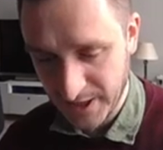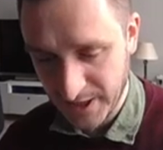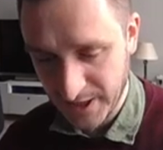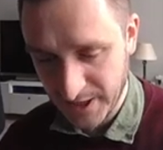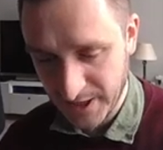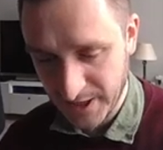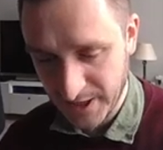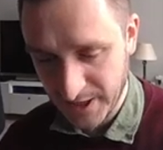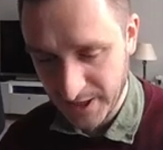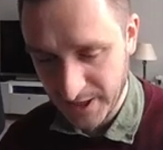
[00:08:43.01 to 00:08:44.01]

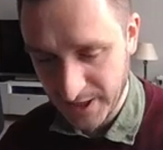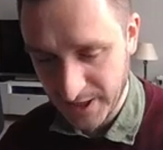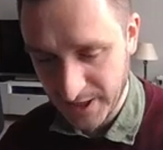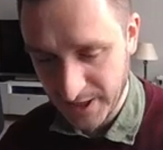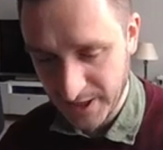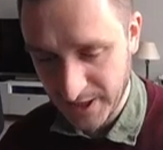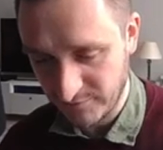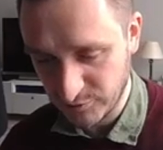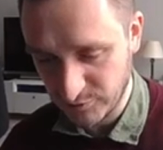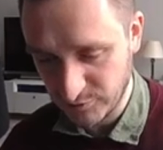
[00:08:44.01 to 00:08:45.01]
CryptoGPT is building
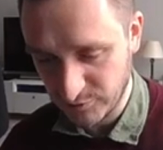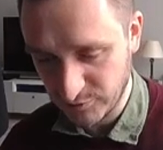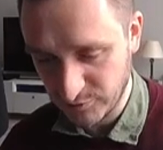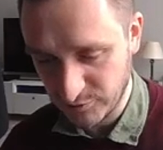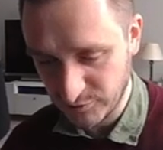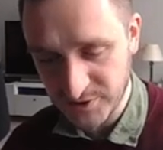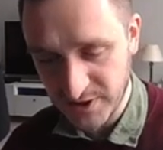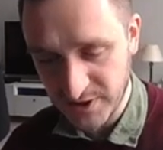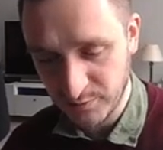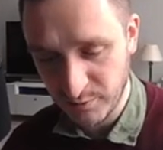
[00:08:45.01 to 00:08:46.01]
revolutionary technology
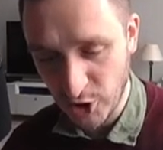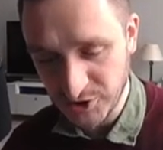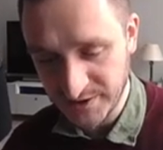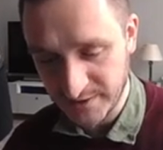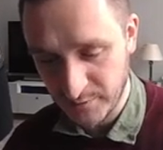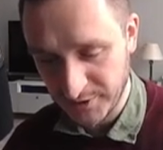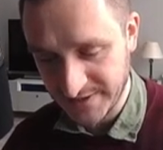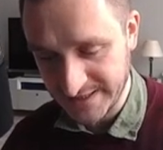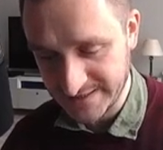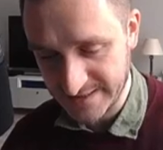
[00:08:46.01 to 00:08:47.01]
layer to blockchain that
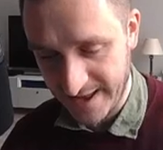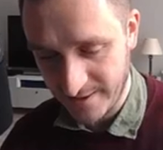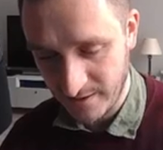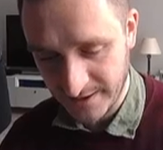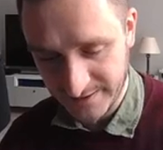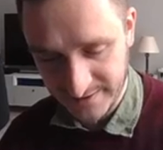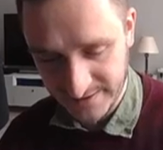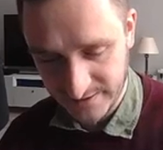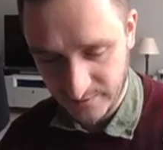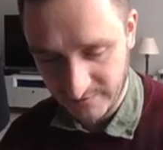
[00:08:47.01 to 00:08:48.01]
monetizes the AI and
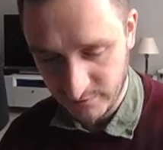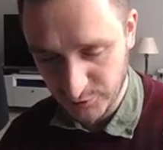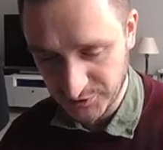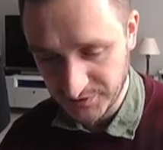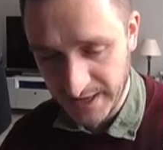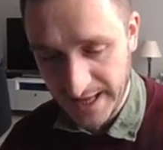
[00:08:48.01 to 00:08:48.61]
data revolution.